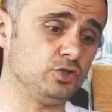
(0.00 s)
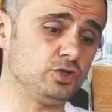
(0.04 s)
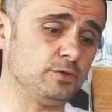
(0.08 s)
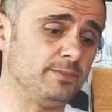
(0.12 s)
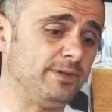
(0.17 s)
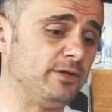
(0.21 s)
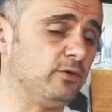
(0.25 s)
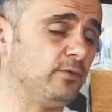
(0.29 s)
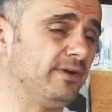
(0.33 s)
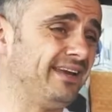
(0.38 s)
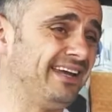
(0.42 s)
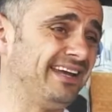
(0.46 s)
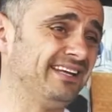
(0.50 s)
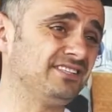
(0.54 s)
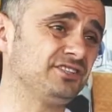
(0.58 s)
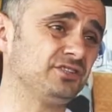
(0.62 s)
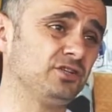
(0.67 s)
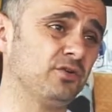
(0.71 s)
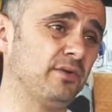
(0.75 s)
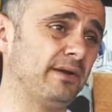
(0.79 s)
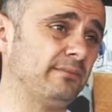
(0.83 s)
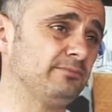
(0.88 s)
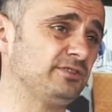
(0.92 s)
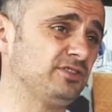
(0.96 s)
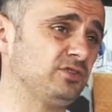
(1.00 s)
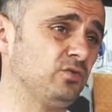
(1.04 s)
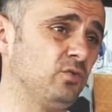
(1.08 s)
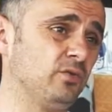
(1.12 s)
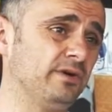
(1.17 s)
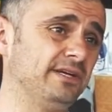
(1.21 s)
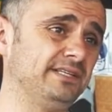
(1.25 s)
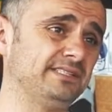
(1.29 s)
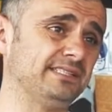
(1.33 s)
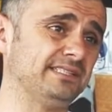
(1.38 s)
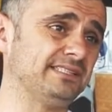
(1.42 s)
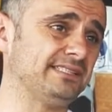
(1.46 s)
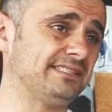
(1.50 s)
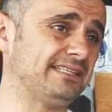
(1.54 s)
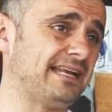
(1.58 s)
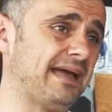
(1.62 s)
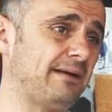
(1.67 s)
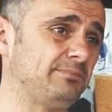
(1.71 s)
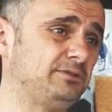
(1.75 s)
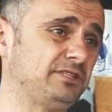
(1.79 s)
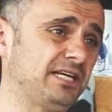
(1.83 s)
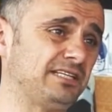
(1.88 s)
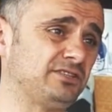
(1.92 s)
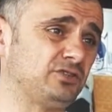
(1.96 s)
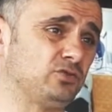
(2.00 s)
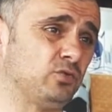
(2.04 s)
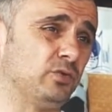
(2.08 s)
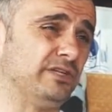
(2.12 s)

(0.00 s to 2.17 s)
You should be doing Instagram stories and Snapchat